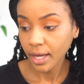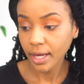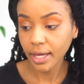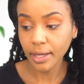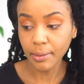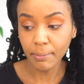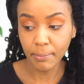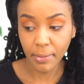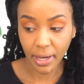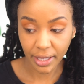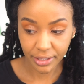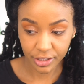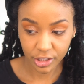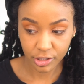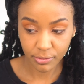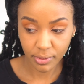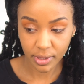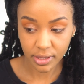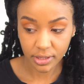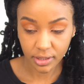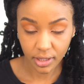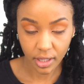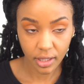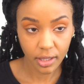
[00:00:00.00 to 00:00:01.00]
It matches
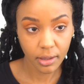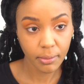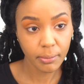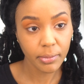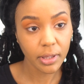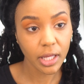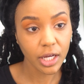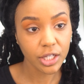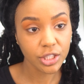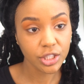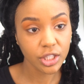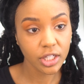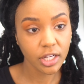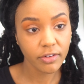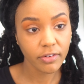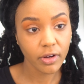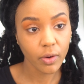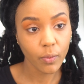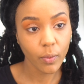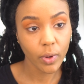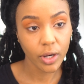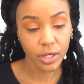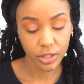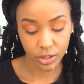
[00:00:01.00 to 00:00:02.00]
my skin complexion. If I
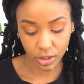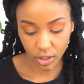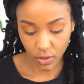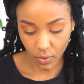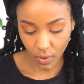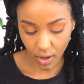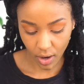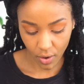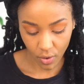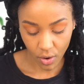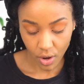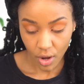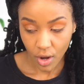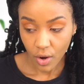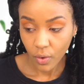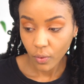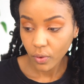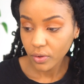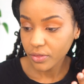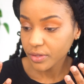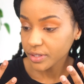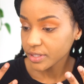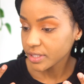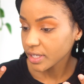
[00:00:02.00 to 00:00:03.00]
want to go out
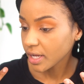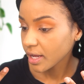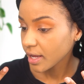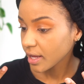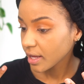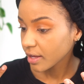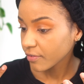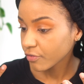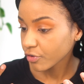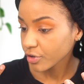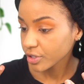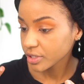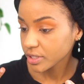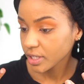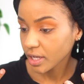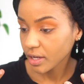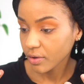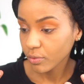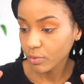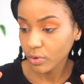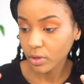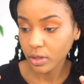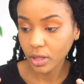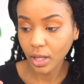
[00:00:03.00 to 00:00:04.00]
with a
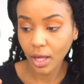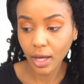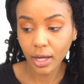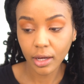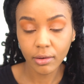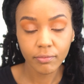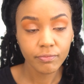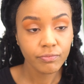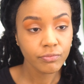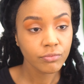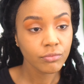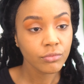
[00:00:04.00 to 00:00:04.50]
day with like